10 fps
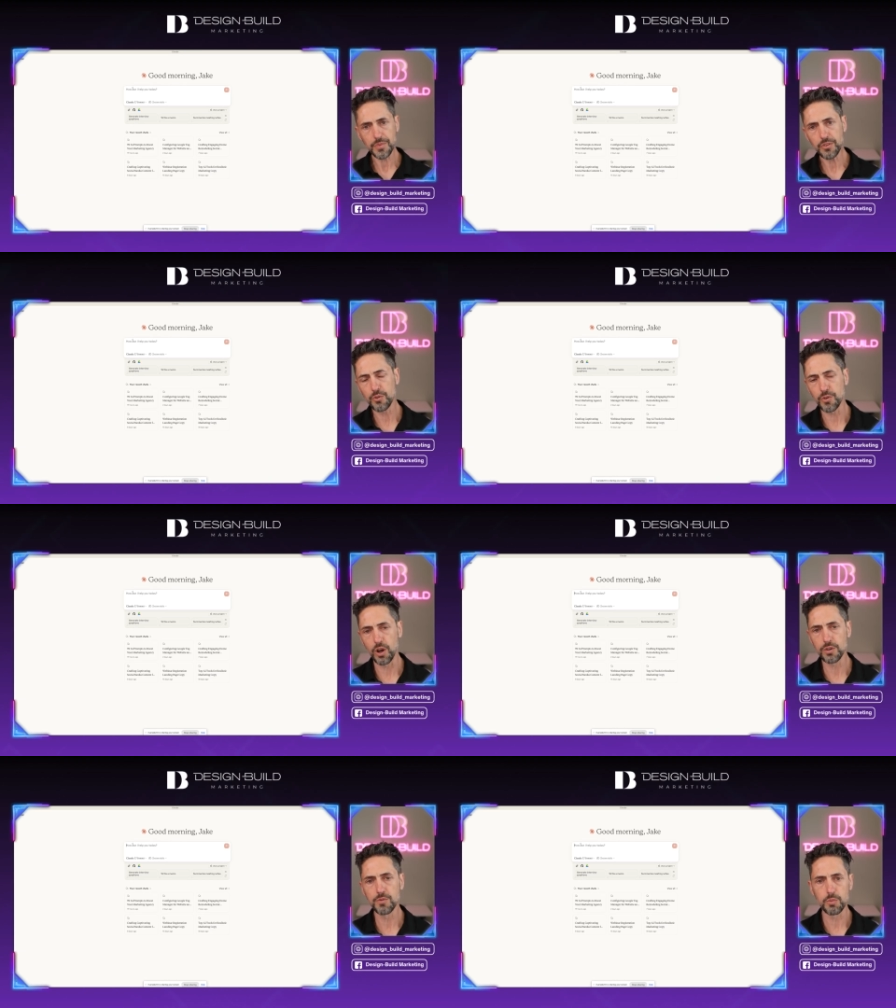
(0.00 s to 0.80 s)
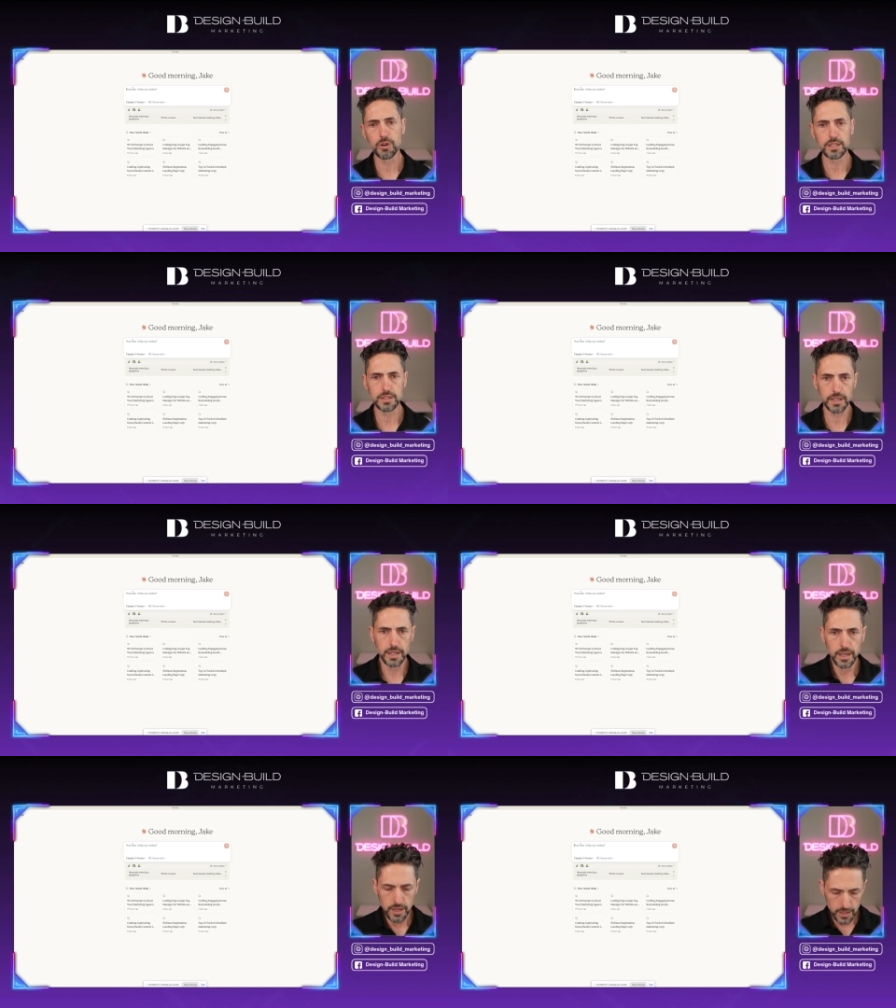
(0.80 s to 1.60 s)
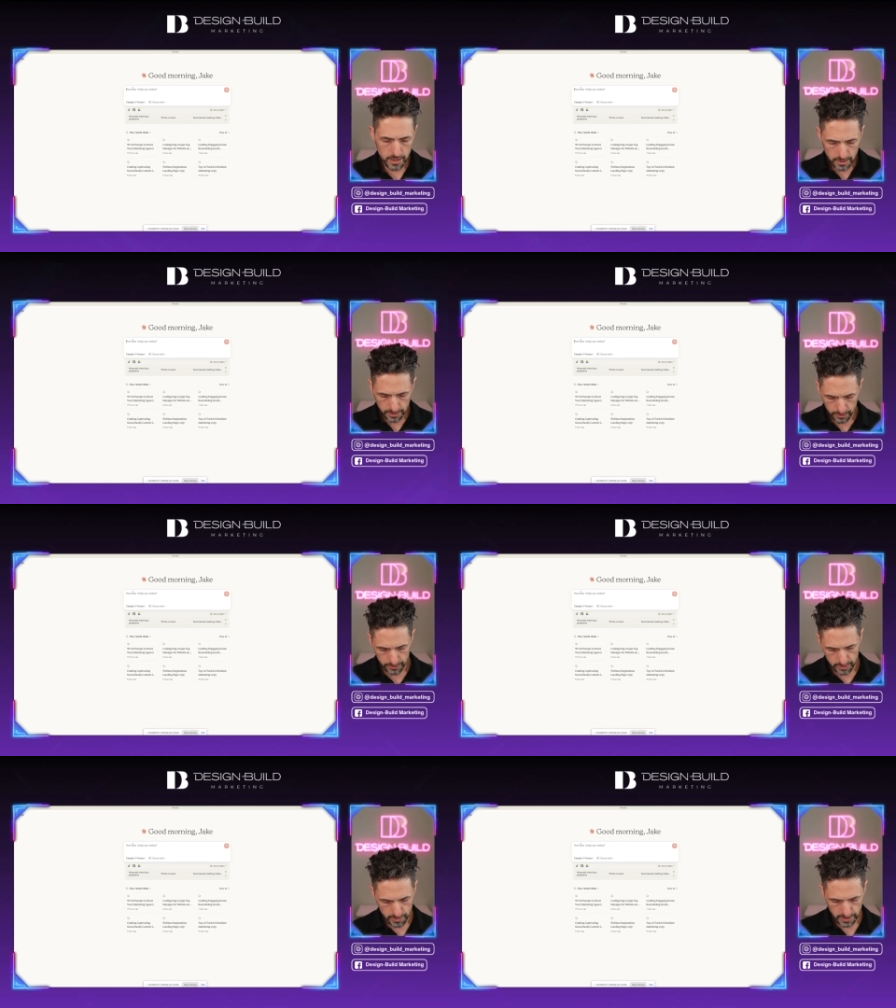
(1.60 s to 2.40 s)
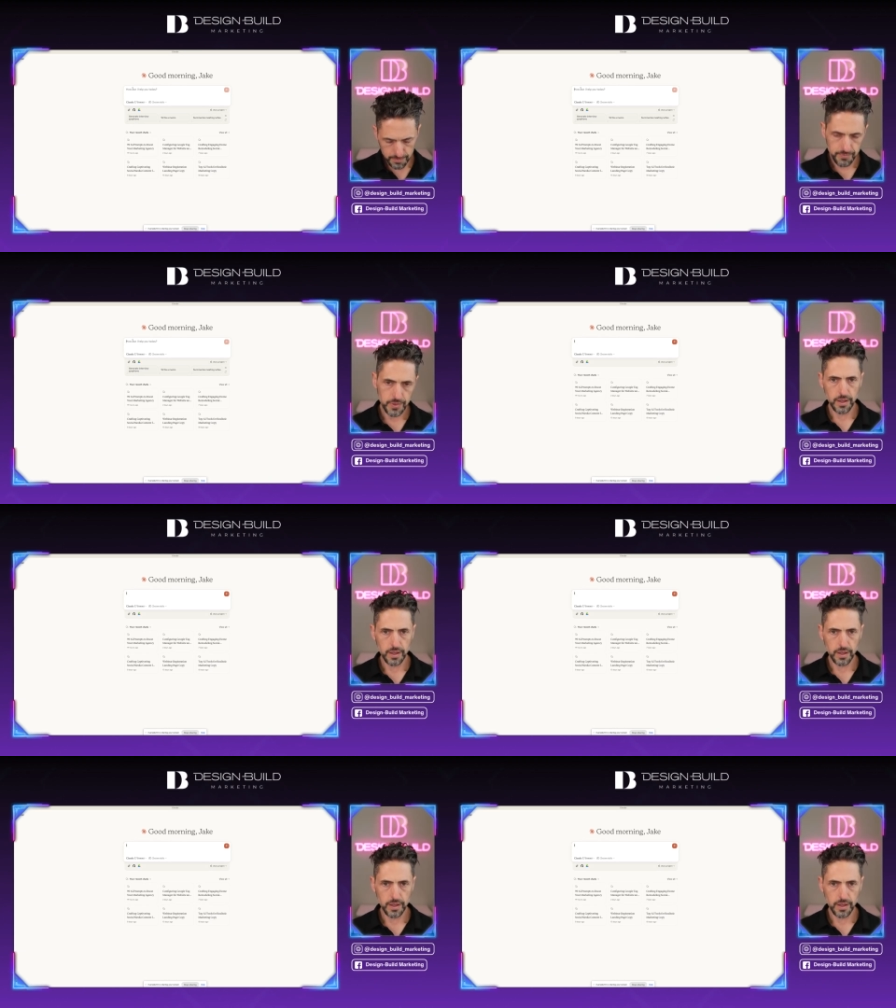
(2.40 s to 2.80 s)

So for long form content, it used to be